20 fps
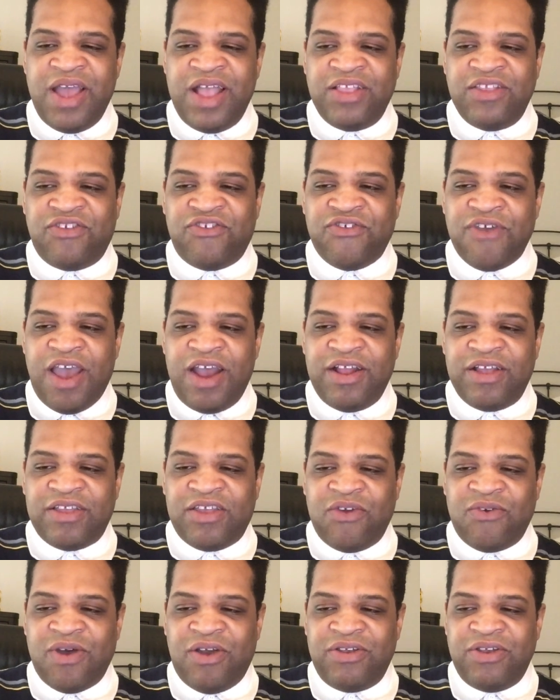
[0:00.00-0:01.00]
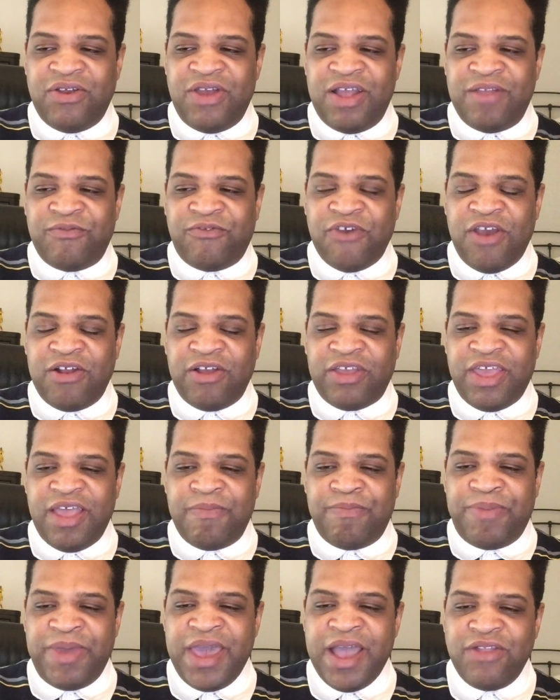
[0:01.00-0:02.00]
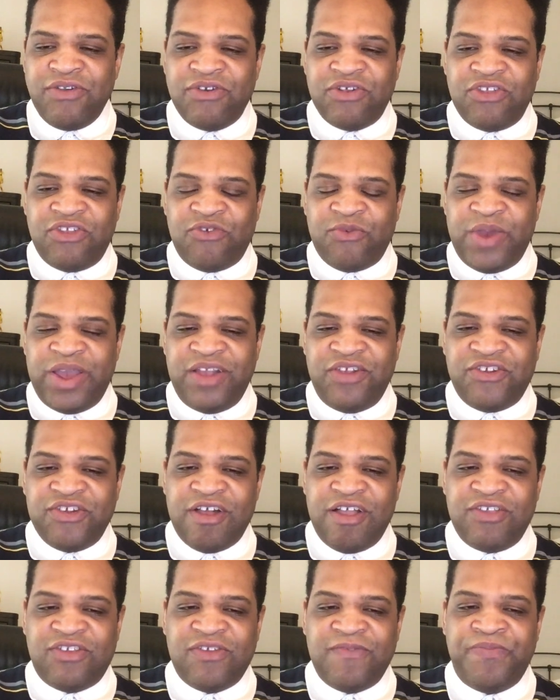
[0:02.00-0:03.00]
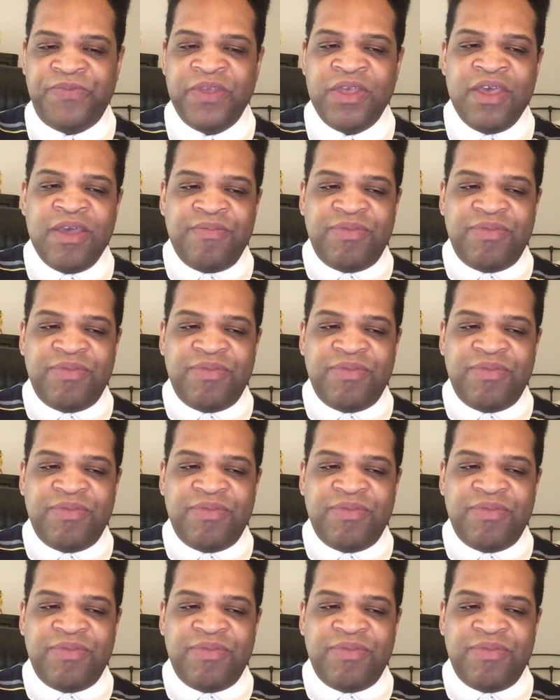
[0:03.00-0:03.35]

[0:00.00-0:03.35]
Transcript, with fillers: and try to go out here and try to again pander to Dwayne Johnson.